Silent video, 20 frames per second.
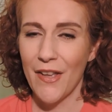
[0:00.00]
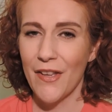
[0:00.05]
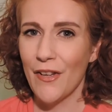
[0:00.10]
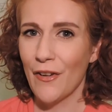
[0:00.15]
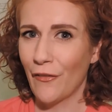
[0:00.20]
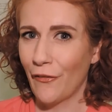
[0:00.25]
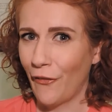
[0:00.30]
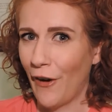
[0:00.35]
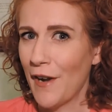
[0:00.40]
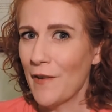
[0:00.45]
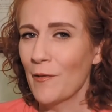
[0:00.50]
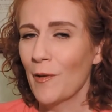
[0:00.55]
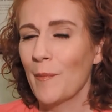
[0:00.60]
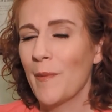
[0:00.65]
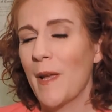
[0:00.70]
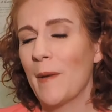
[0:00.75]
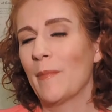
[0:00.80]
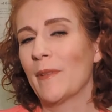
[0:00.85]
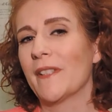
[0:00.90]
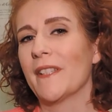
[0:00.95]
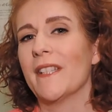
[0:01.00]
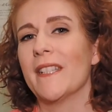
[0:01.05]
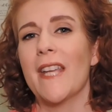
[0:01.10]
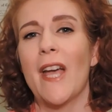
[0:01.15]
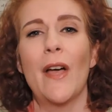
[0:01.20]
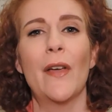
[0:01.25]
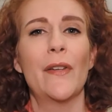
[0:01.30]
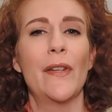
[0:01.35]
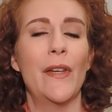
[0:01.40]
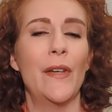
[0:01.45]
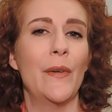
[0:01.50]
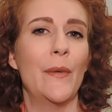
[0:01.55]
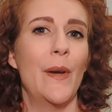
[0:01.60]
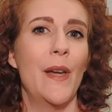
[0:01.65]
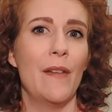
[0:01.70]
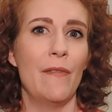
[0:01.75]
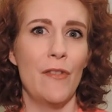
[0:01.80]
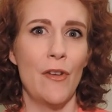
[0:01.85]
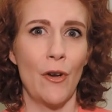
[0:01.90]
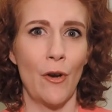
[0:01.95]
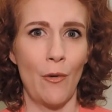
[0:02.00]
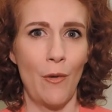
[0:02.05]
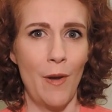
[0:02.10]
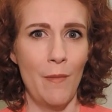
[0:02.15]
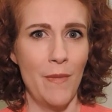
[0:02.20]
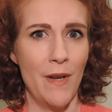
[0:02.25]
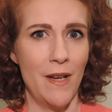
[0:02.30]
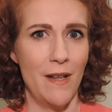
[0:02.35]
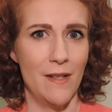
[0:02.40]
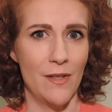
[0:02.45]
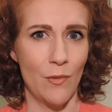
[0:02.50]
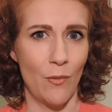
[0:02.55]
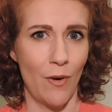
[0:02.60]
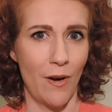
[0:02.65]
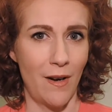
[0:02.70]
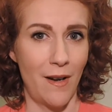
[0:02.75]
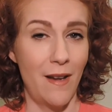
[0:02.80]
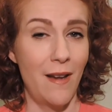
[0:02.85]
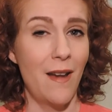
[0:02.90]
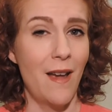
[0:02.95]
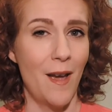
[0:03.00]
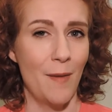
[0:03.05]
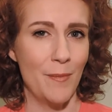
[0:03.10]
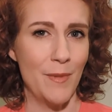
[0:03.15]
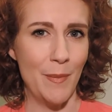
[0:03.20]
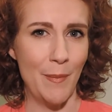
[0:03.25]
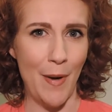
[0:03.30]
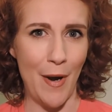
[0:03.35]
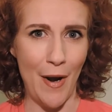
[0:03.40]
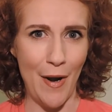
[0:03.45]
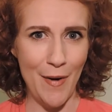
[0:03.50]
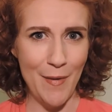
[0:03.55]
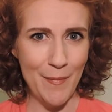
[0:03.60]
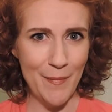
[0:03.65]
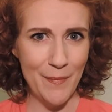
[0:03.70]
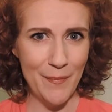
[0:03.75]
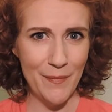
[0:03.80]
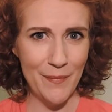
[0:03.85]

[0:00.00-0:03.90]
Your friend will be able to tell you if your equipment is working up to par.